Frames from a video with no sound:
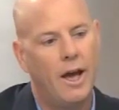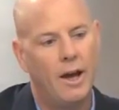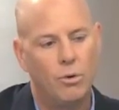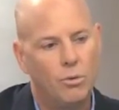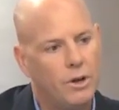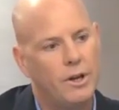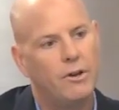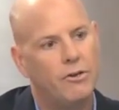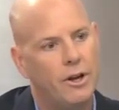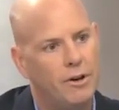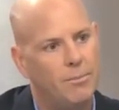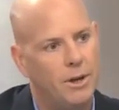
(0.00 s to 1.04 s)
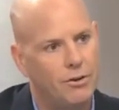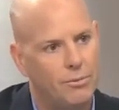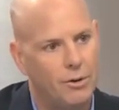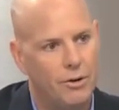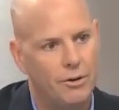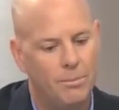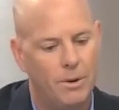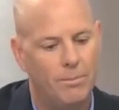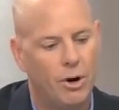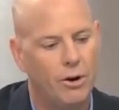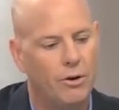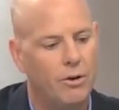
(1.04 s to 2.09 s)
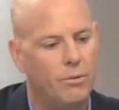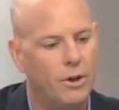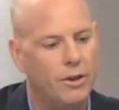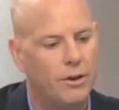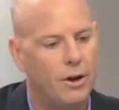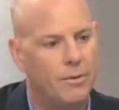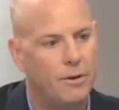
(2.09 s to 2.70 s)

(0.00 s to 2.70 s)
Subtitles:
And we're really excited because we're going to be partnering with